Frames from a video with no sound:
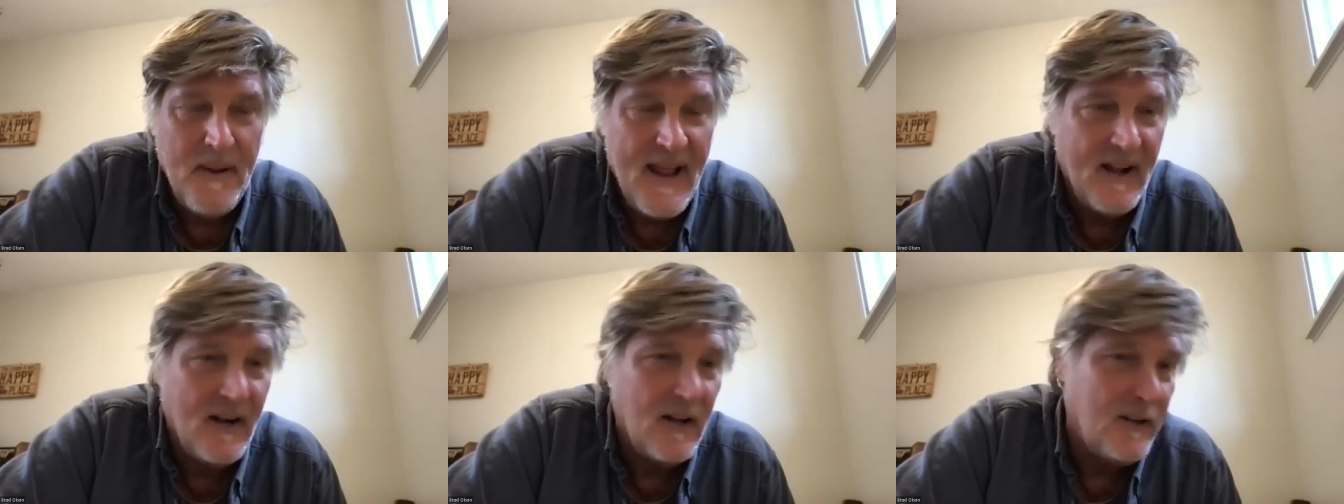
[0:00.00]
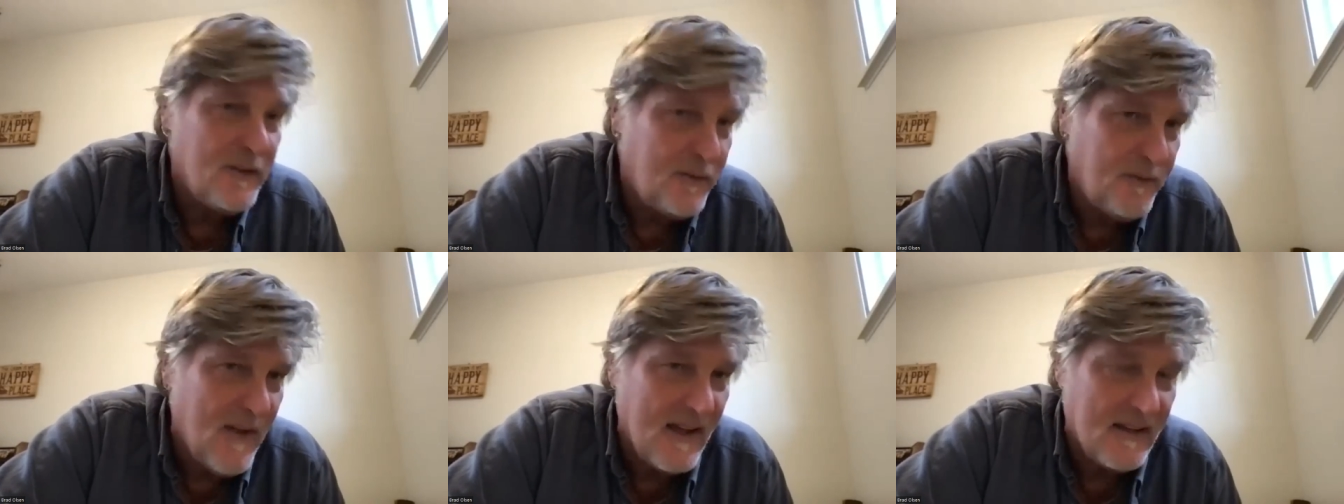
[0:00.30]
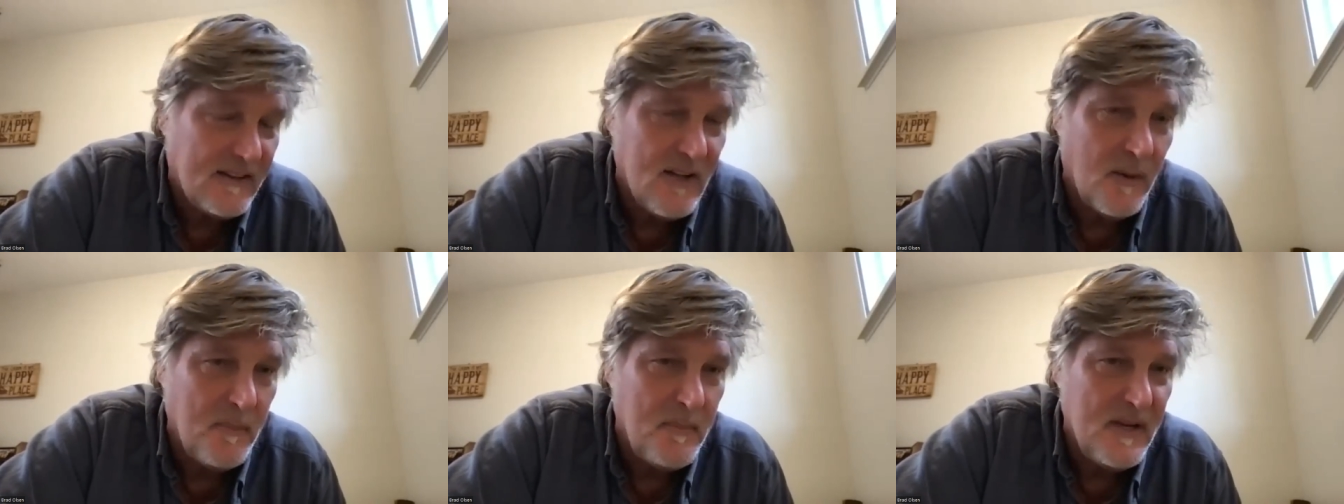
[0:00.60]
panels. In
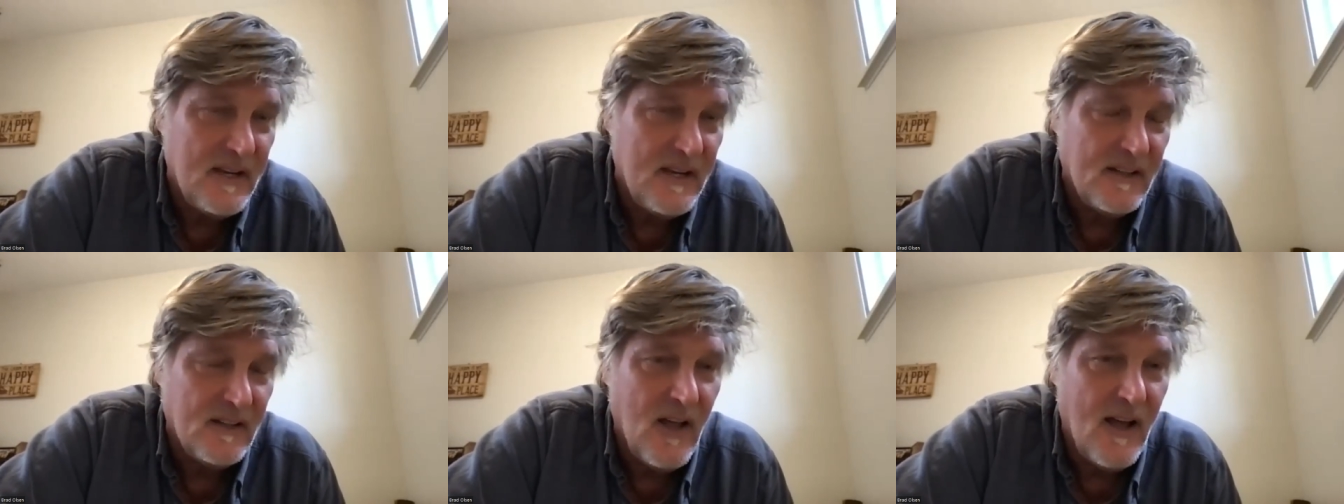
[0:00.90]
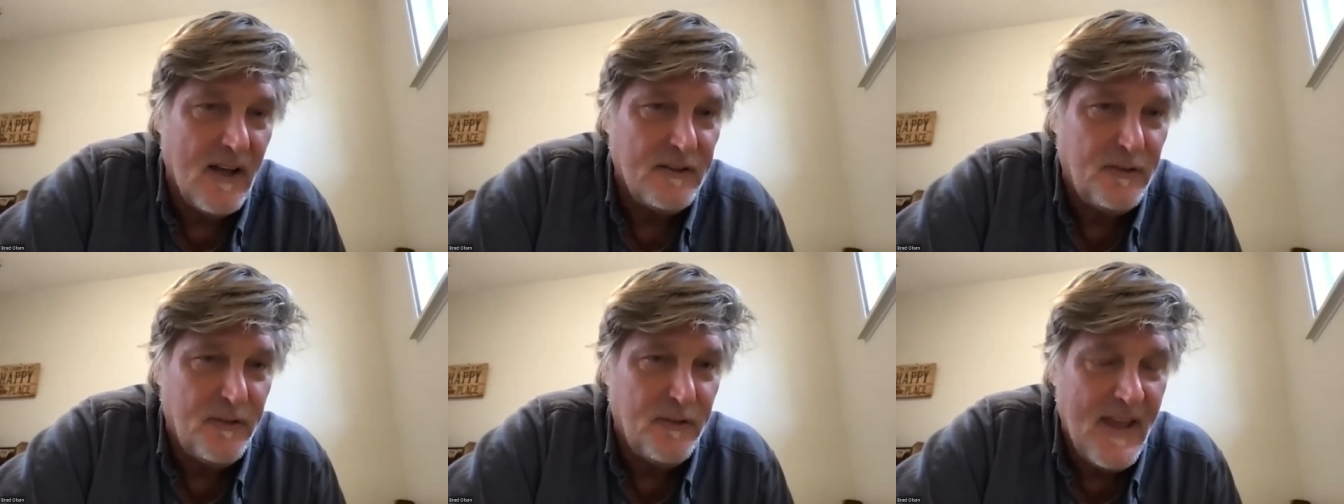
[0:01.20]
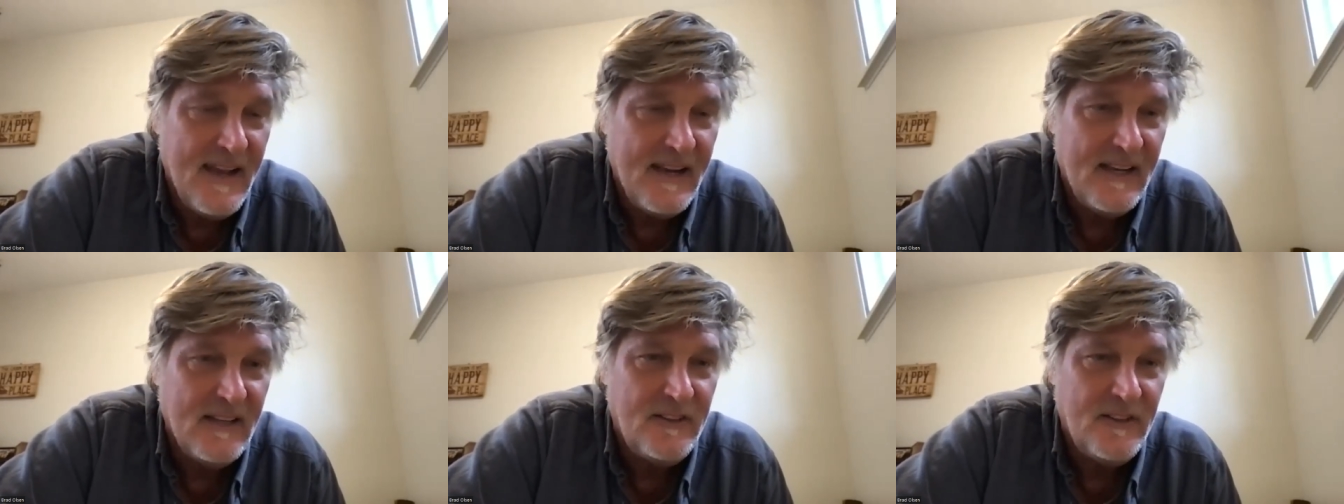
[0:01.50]
fact, I'll be in Las
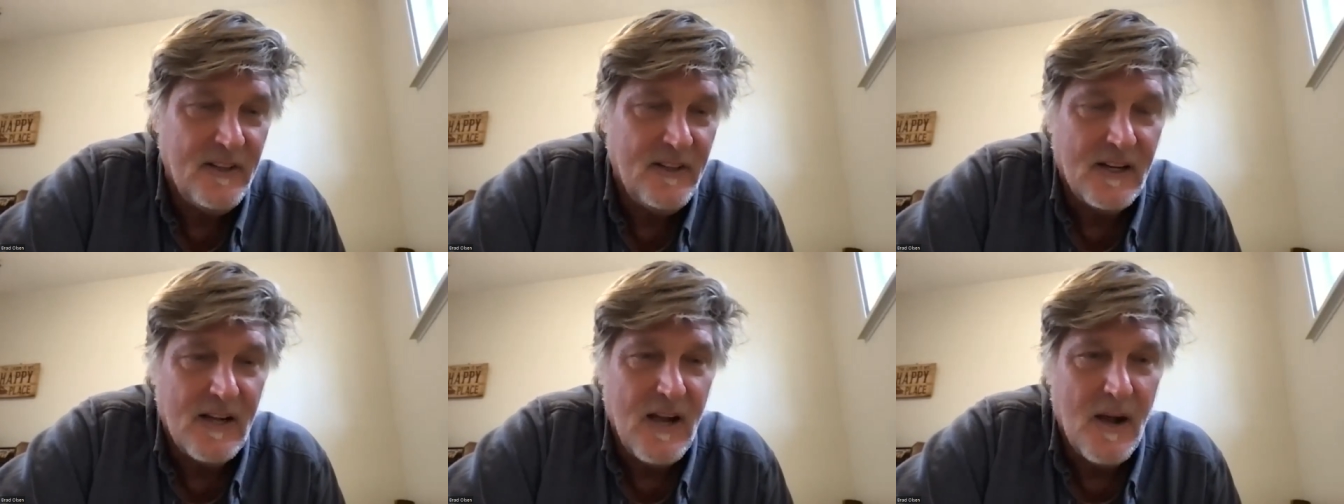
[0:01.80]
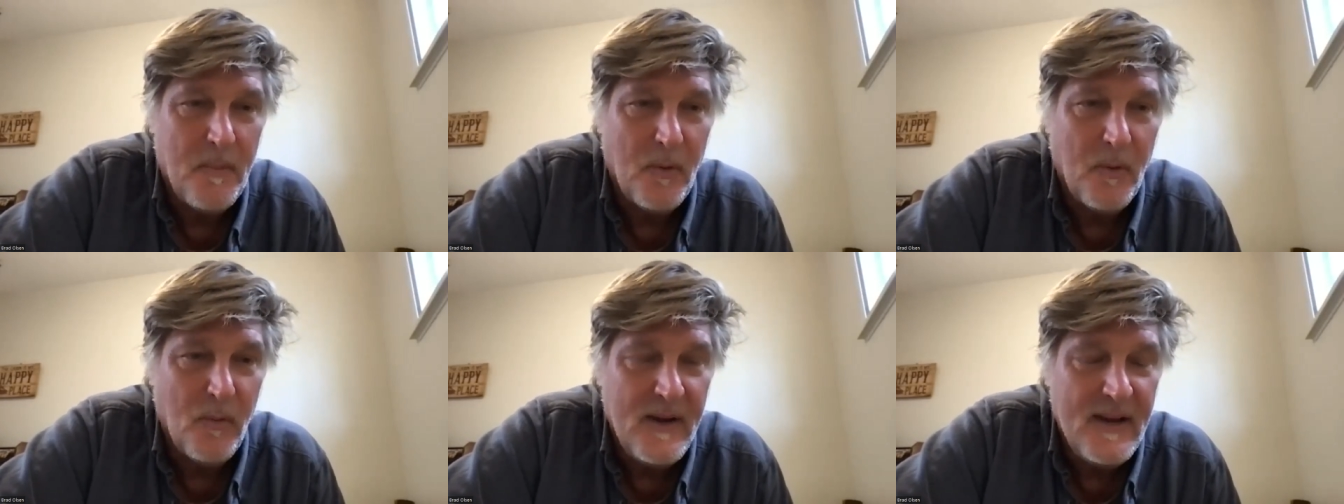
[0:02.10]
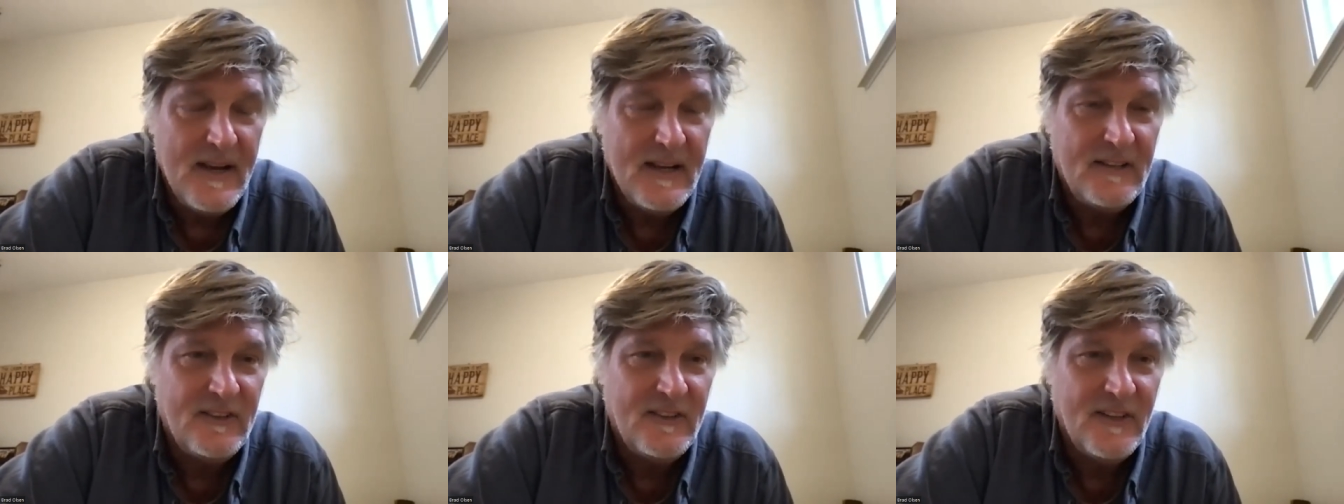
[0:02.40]
Vegas in a couple
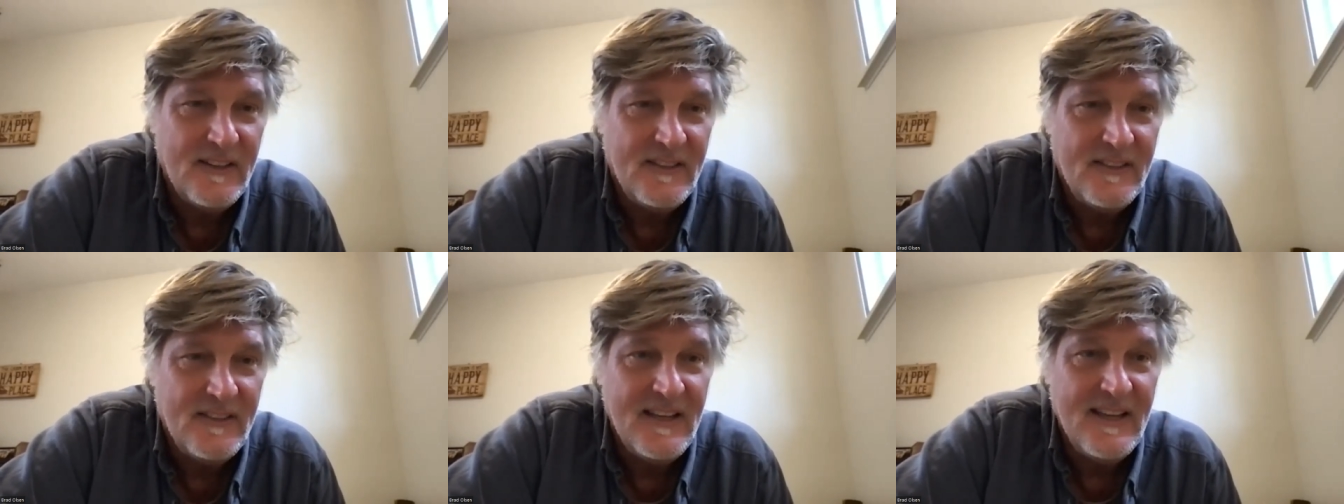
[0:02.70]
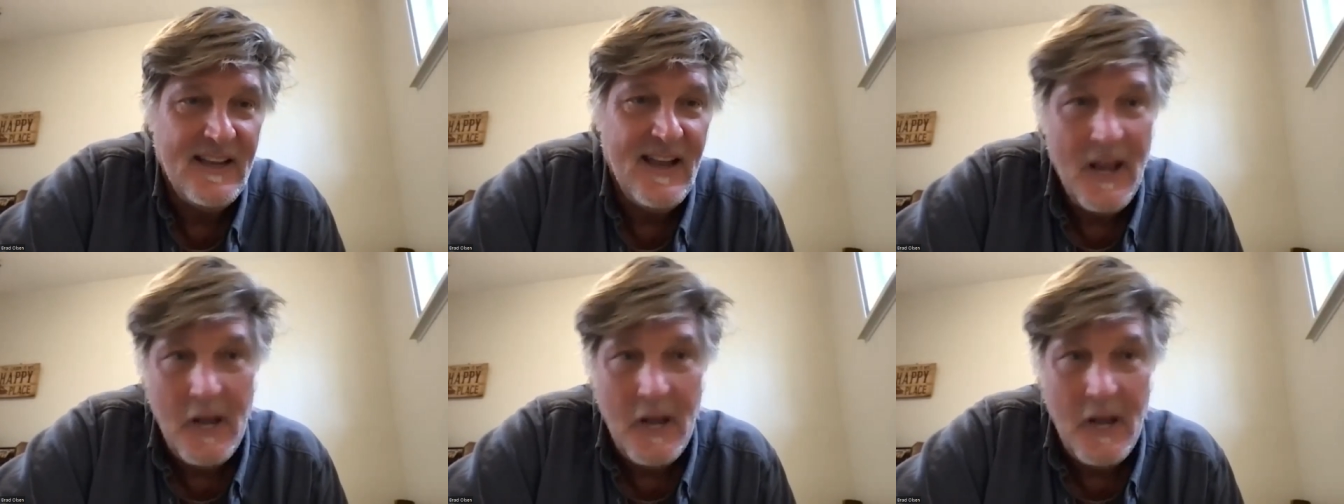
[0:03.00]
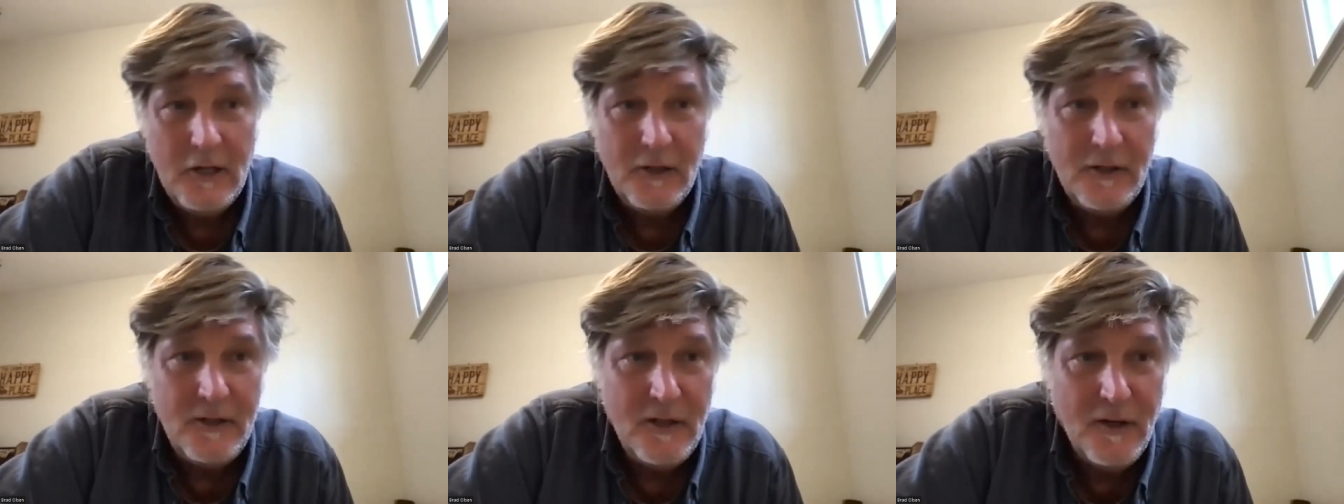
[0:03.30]
weeks at the
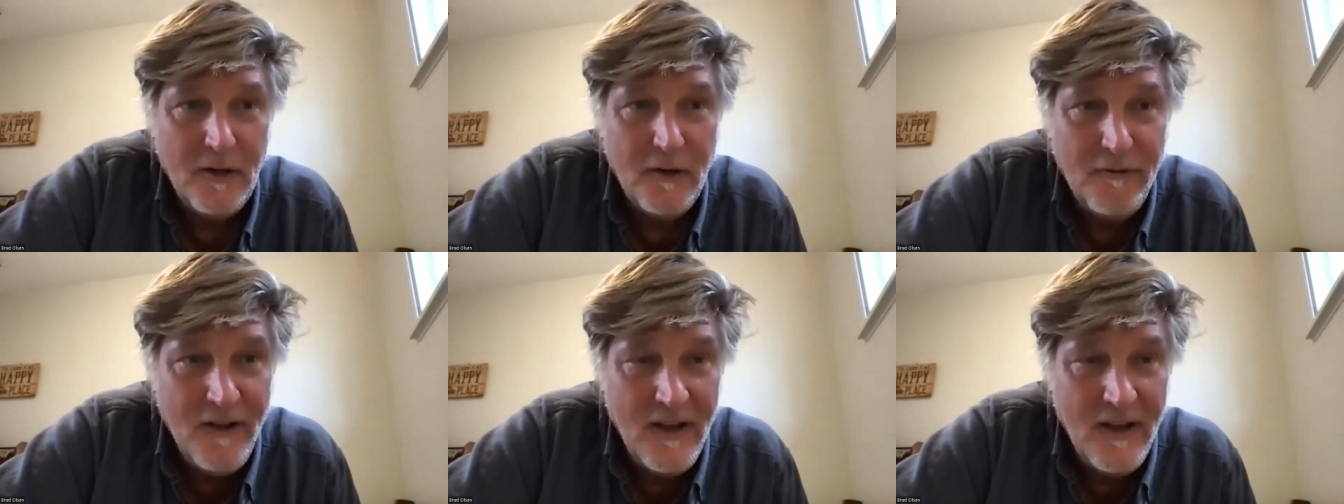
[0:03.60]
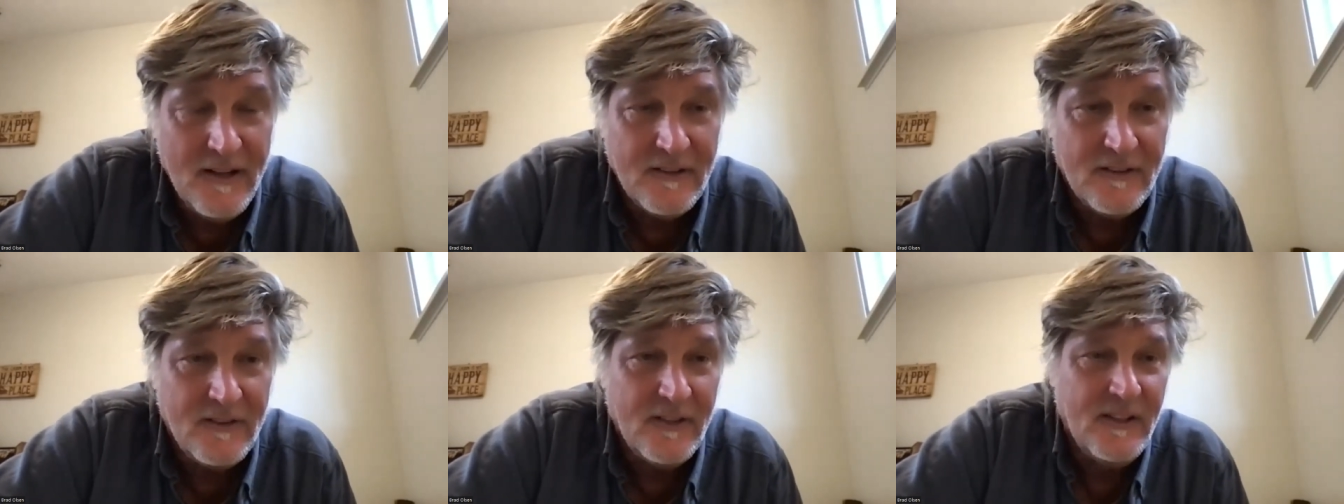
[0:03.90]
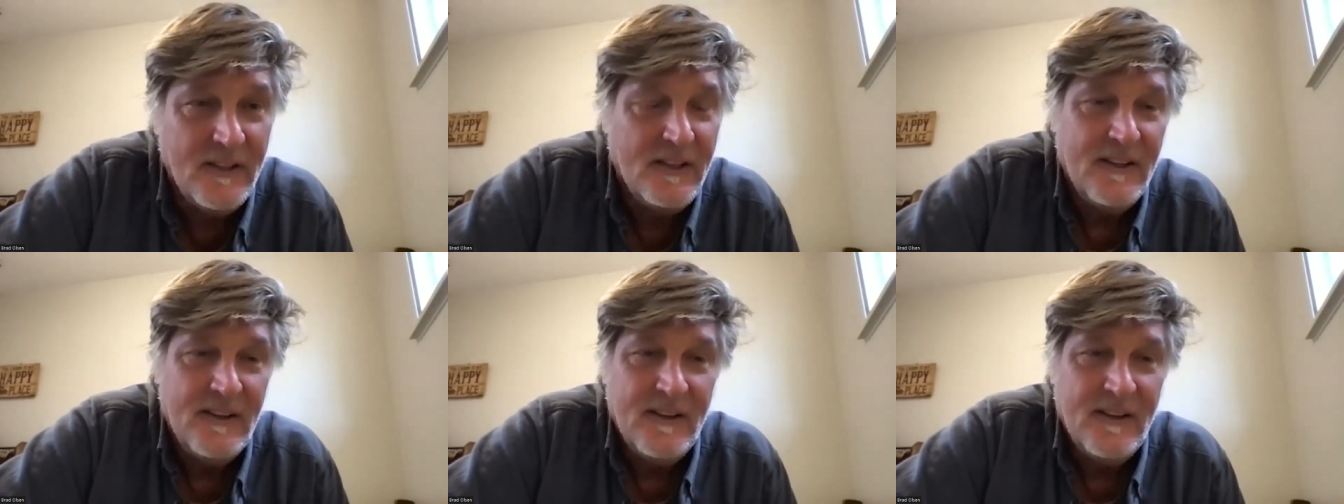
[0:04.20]
alien event.